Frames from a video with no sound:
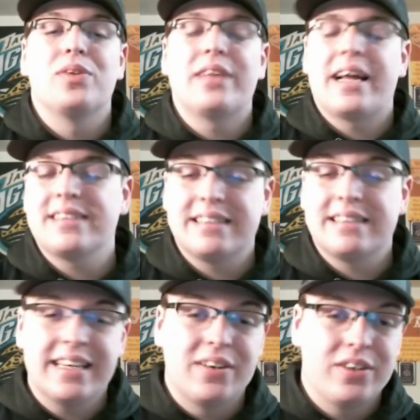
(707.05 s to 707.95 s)
That's a
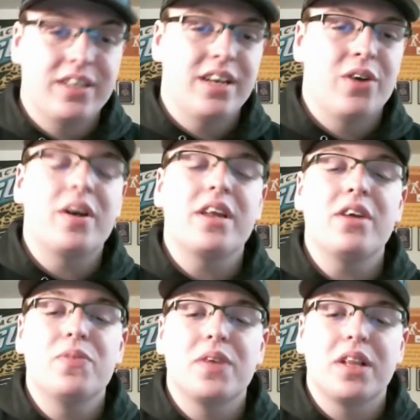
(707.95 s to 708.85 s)
leader, you know, and he
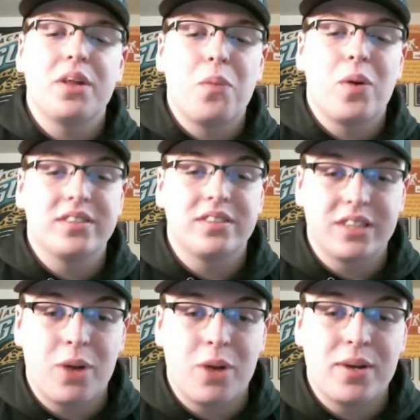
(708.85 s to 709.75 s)
really wants to
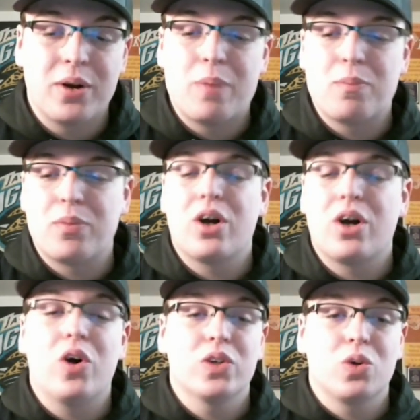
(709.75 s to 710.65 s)
come here and bring
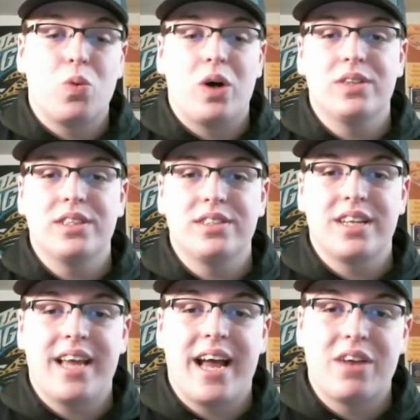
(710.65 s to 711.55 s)
all the qualities that
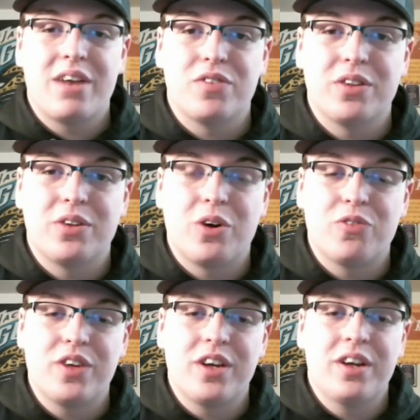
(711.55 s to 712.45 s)
he had in
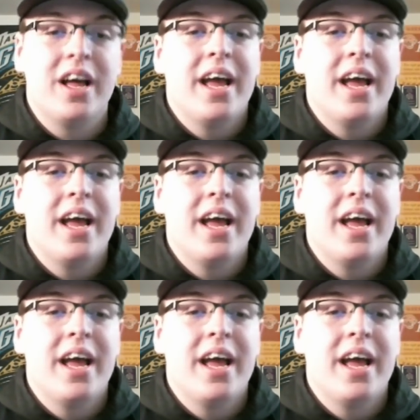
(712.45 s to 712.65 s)
Philadelphia